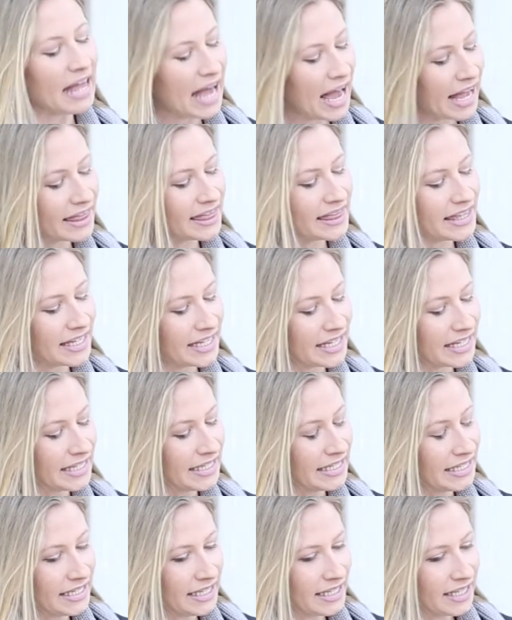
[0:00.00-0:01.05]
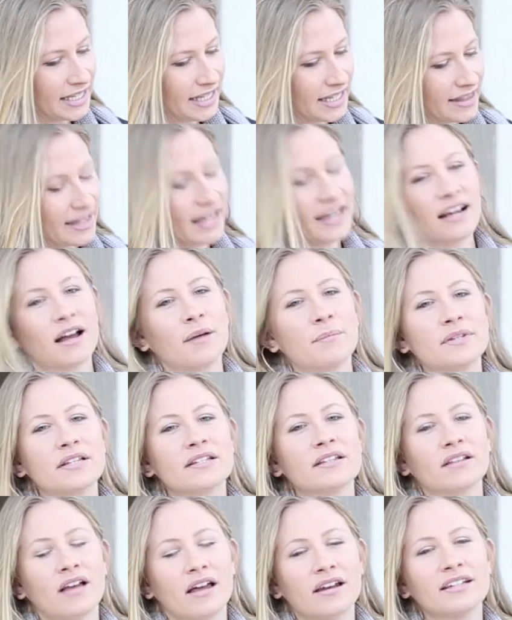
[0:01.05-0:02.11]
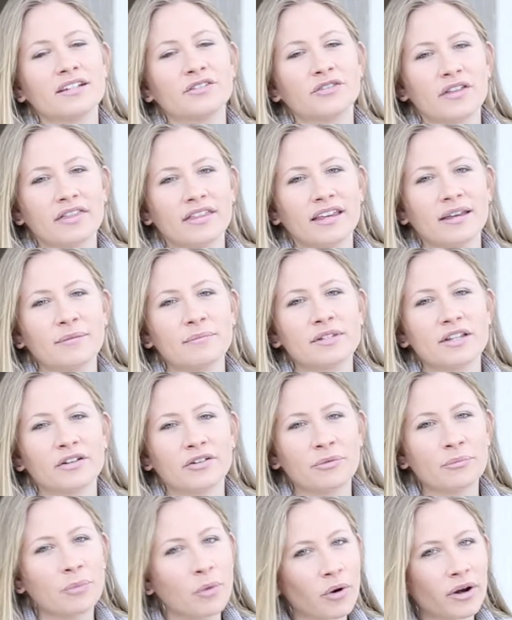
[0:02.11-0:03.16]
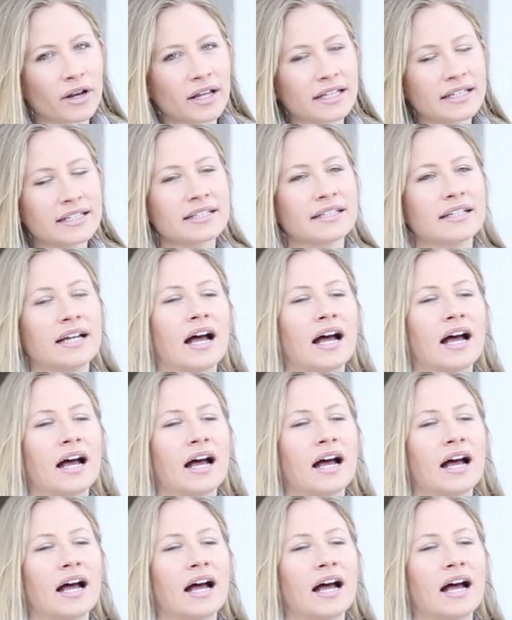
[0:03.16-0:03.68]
I think that encompasses a lot of different themes that are important.